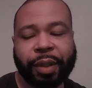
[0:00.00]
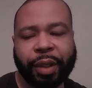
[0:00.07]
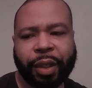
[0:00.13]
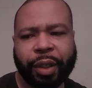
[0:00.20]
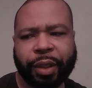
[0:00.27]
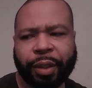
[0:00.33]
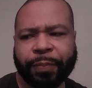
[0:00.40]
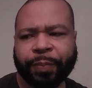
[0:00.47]

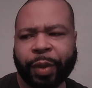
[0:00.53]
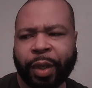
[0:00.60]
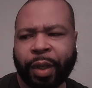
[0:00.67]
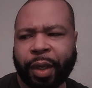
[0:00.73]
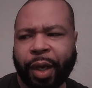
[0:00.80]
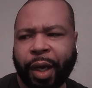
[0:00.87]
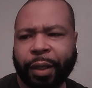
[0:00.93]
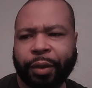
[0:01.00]
And
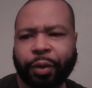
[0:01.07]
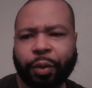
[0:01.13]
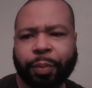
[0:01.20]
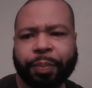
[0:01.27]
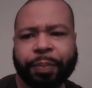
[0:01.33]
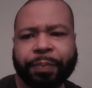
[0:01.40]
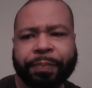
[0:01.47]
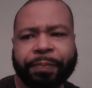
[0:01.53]
I know
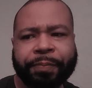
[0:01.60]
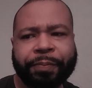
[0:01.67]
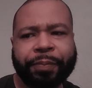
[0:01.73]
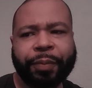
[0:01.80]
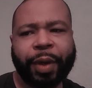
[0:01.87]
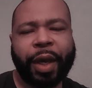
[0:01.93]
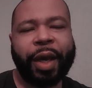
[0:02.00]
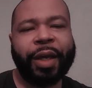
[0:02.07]

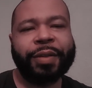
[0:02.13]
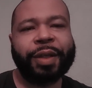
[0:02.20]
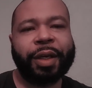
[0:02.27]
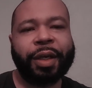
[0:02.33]
as